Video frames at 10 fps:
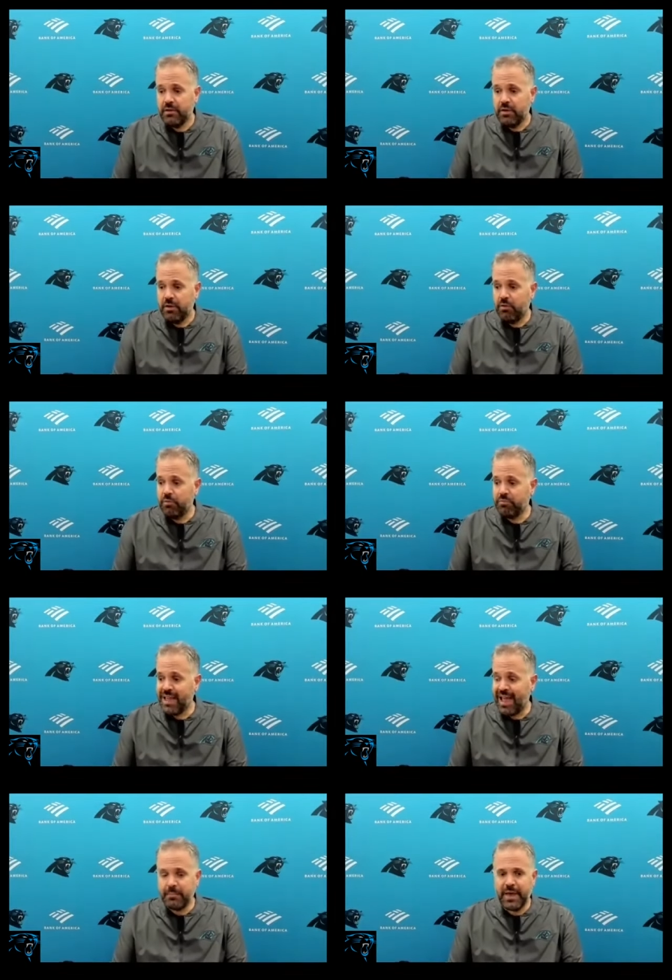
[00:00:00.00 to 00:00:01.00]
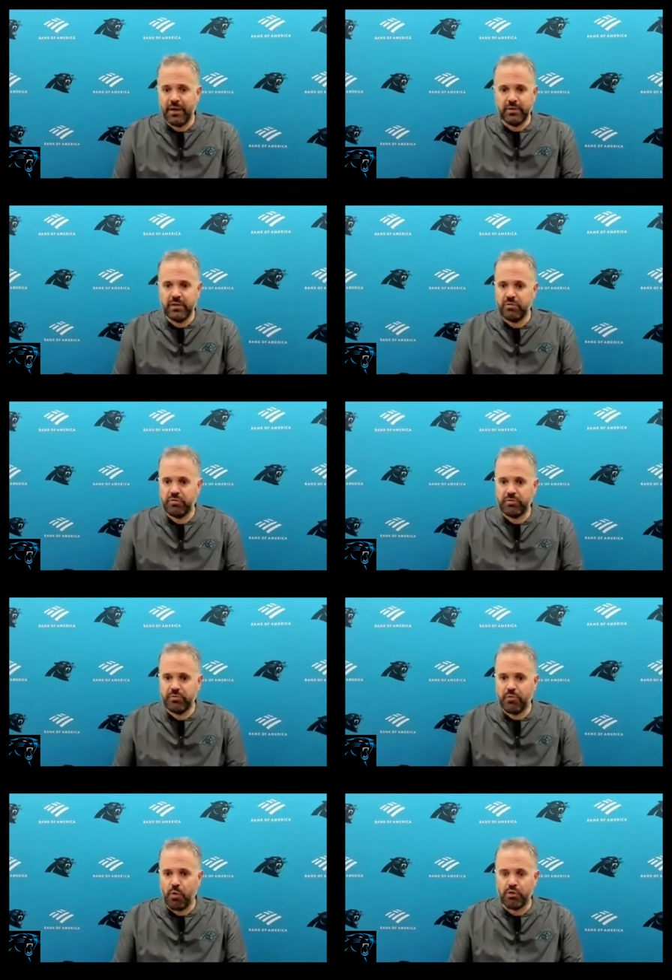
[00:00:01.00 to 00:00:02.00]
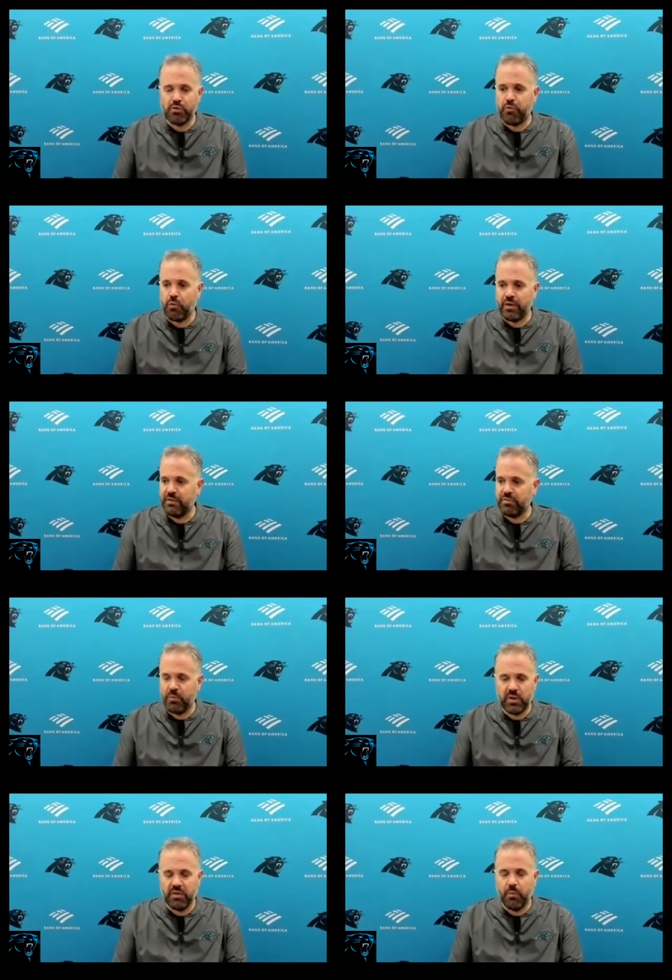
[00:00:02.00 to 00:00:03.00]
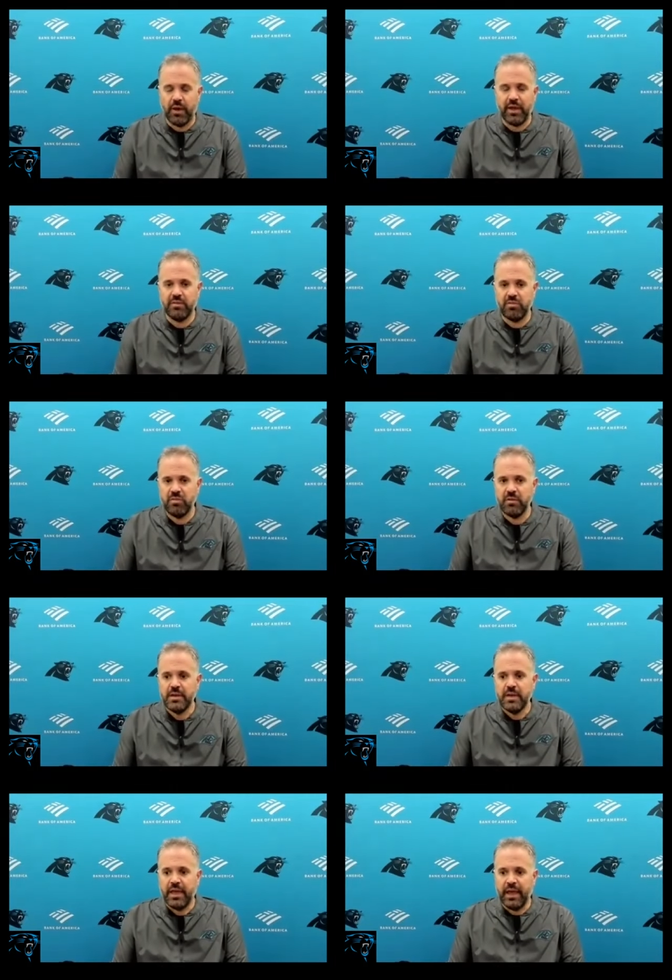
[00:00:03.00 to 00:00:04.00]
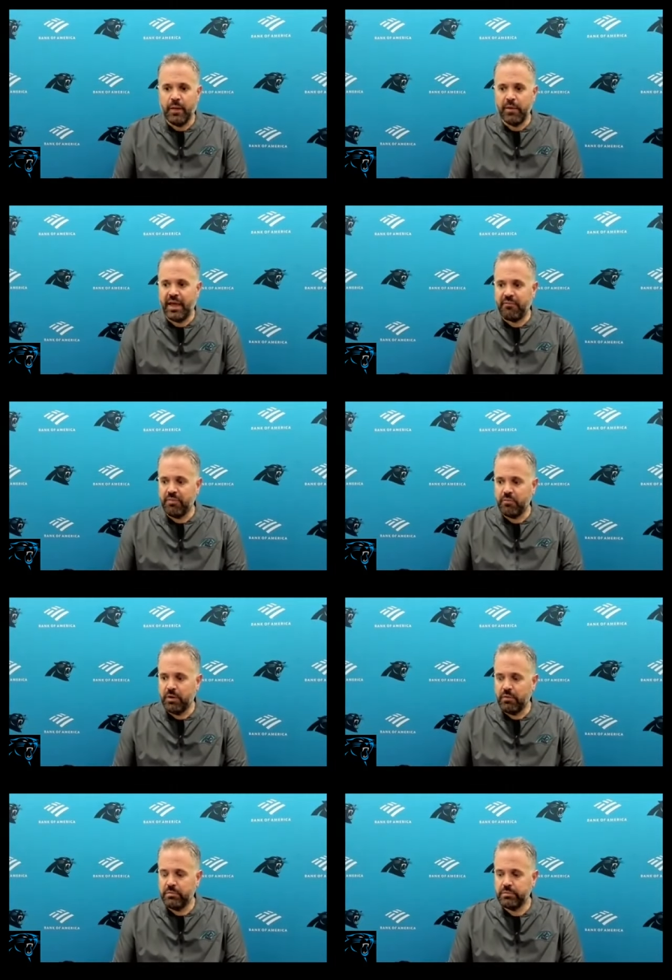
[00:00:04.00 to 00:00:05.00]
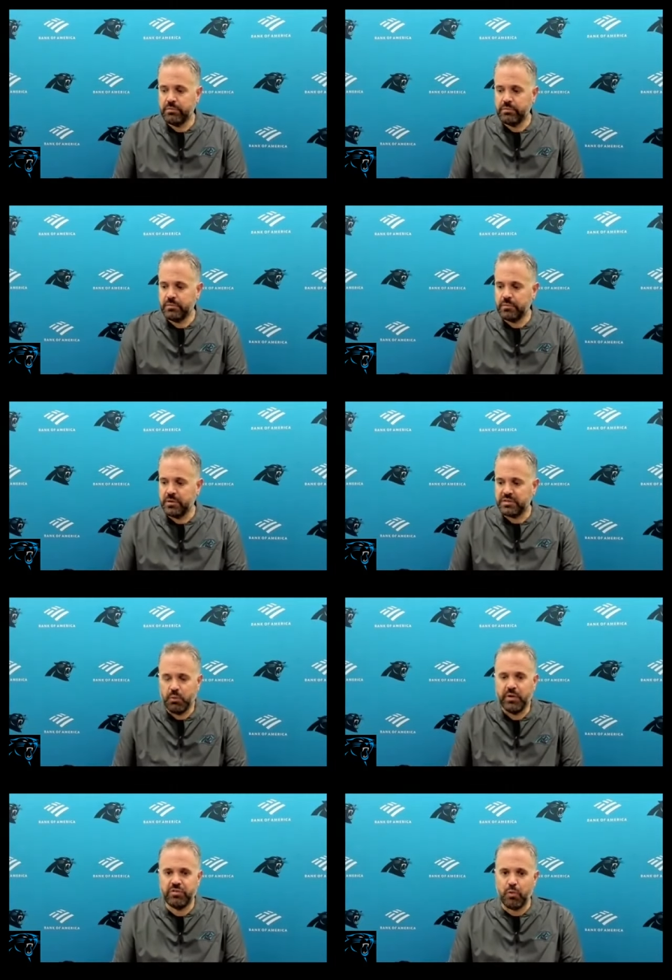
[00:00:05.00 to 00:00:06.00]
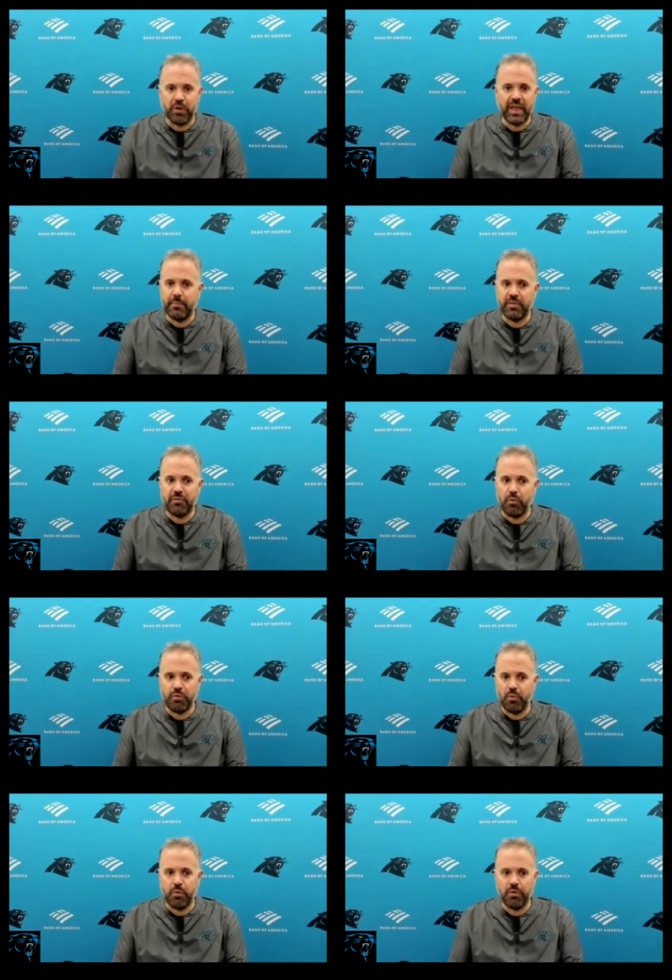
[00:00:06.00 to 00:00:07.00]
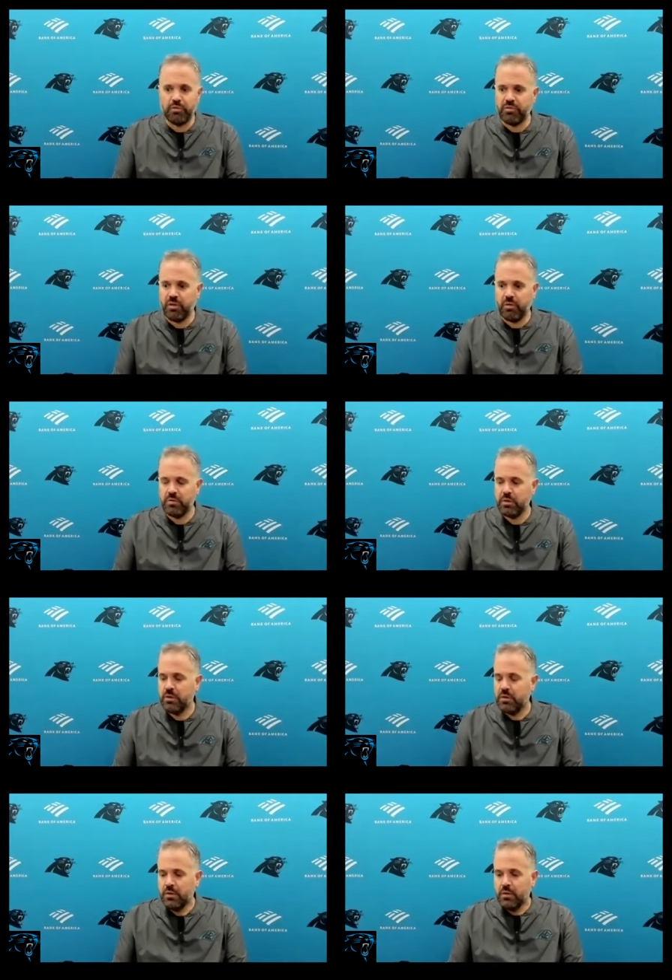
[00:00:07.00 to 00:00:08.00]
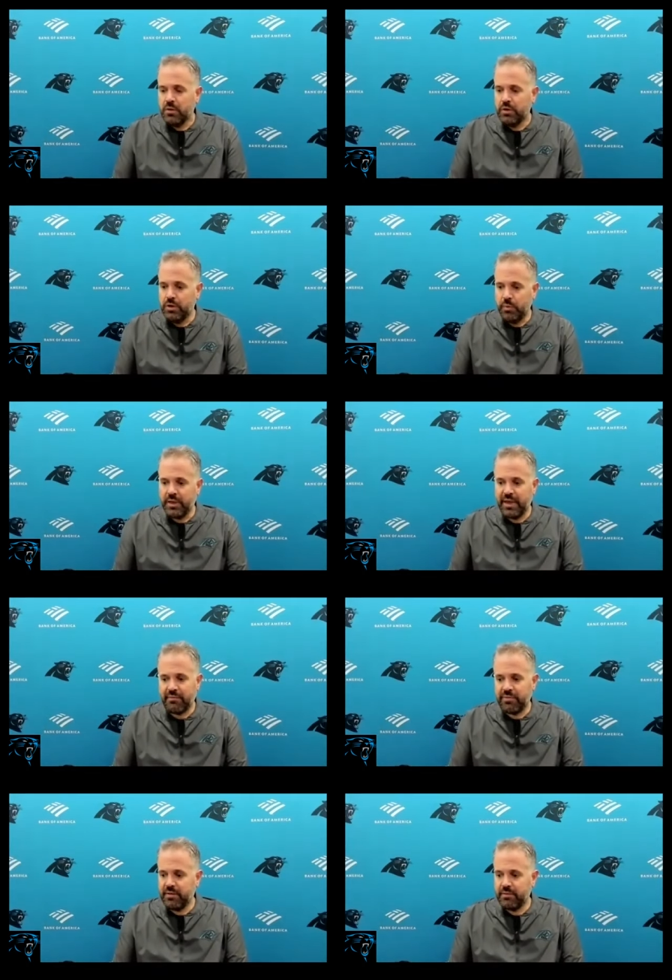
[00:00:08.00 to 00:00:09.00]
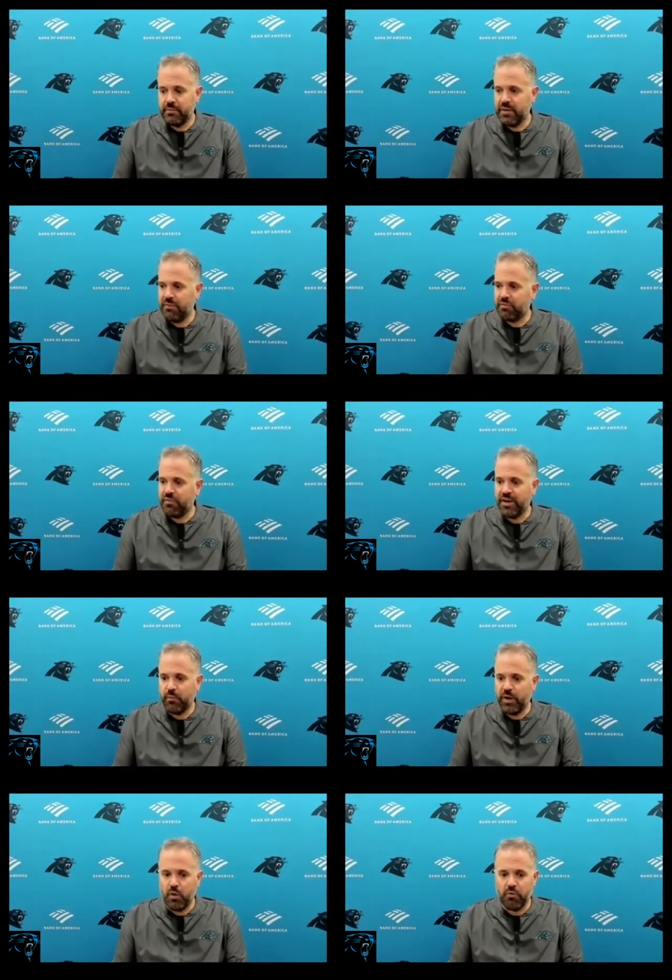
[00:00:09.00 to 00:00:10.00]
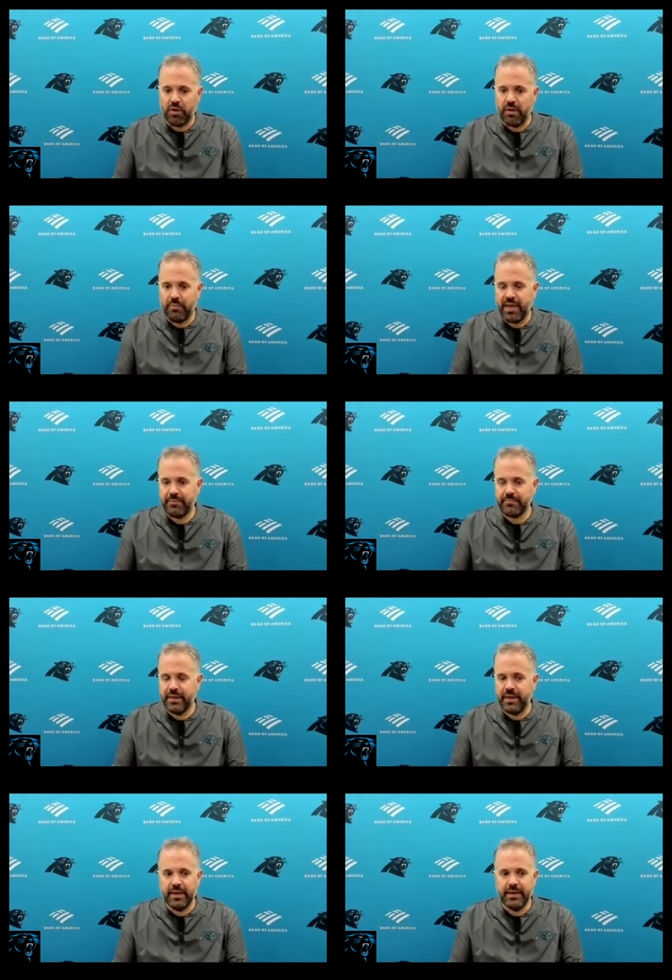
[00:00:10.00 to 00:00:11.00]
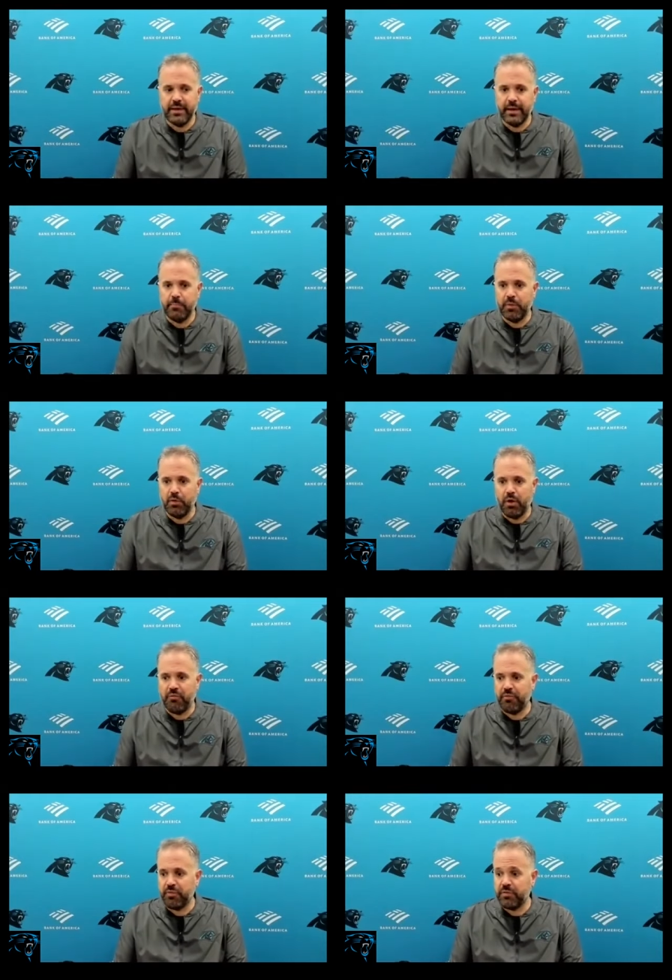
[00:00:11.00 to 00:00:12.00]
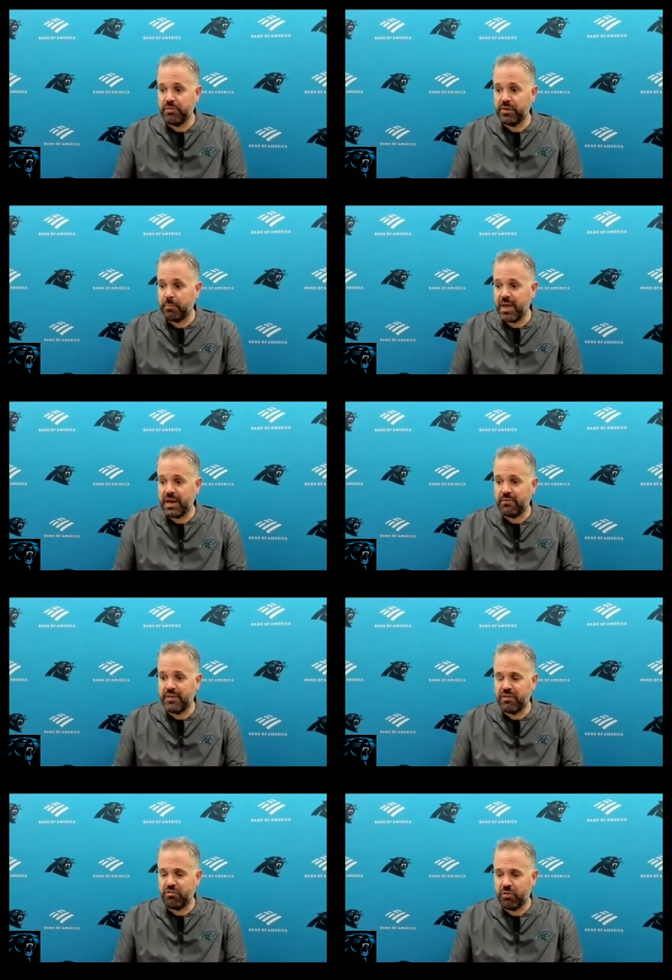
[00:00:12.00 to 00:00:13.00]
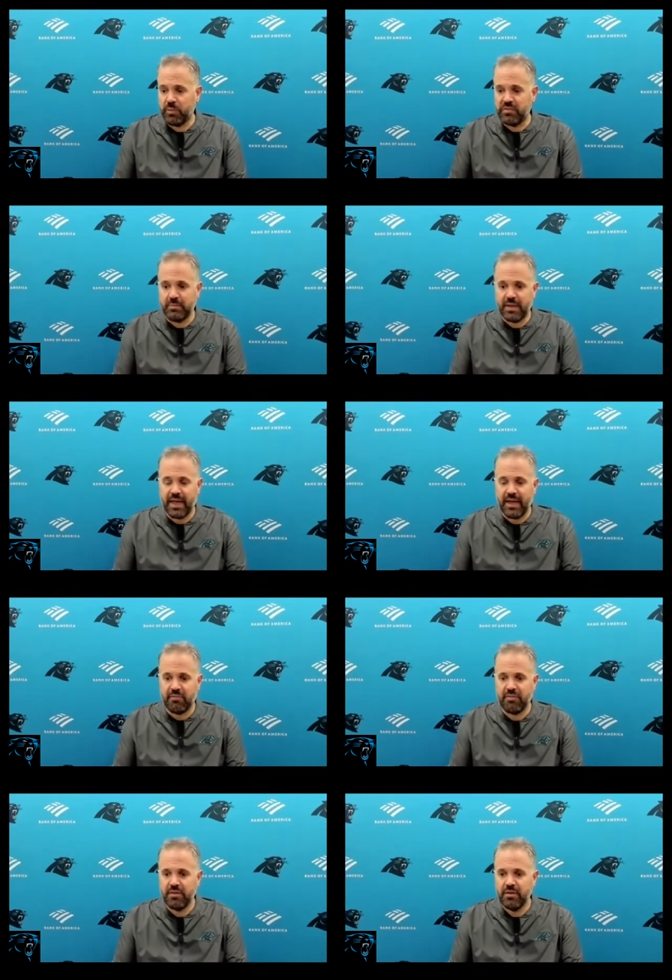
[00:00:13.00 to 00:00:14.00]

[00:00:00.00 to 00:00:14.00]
you know, 9 penalties, four giveaways, and we have, you know, it's a one-score game in the fourth quarter. So, you know, we have to find a way to overcome that and build off of the competitive nature that we seem to have.